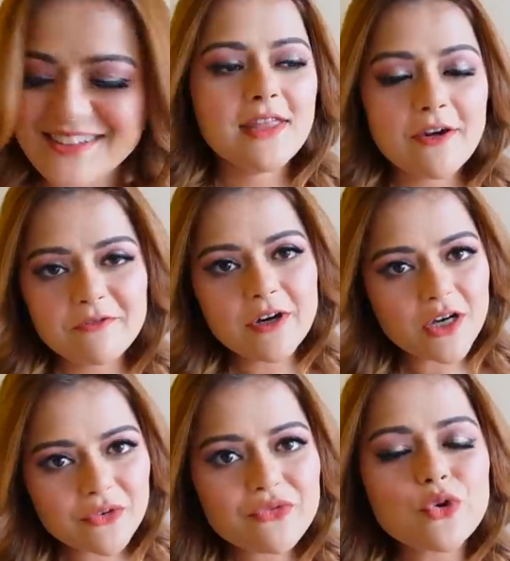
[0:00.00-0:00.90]
There were
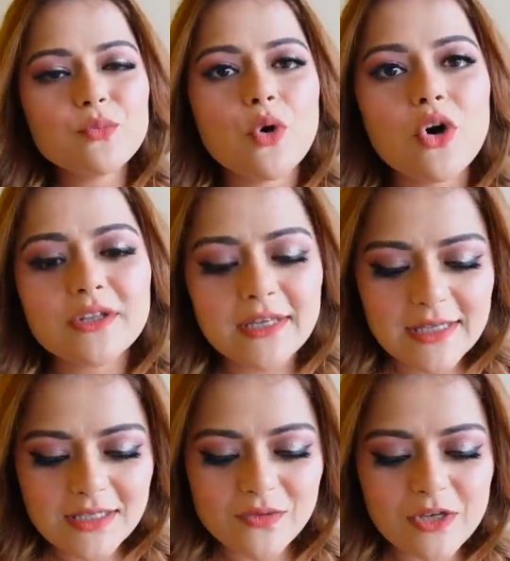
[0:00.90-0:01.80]
a few more
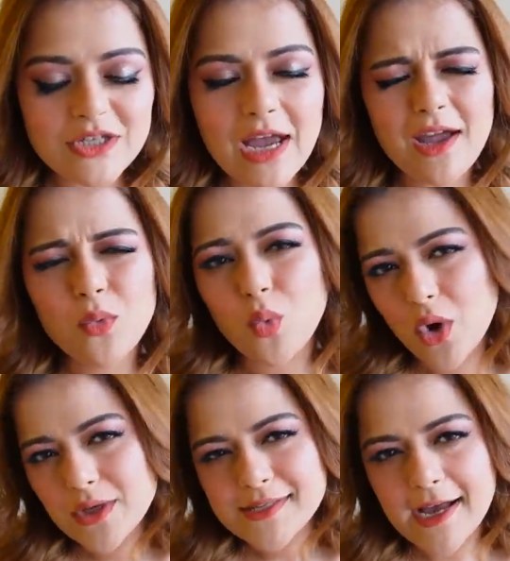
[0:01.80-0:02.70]
things which I
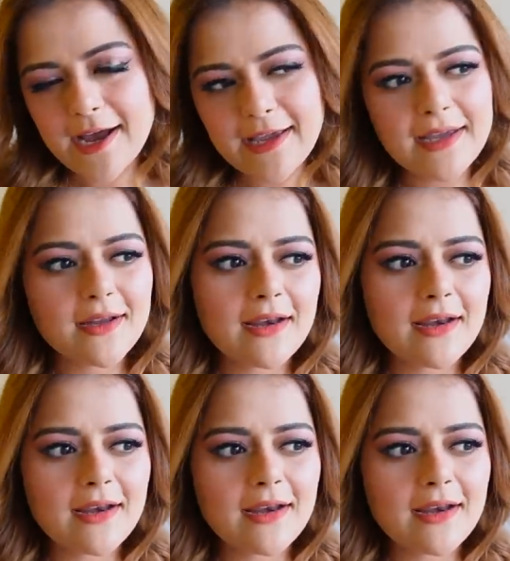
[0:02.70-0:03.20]
was eyeing.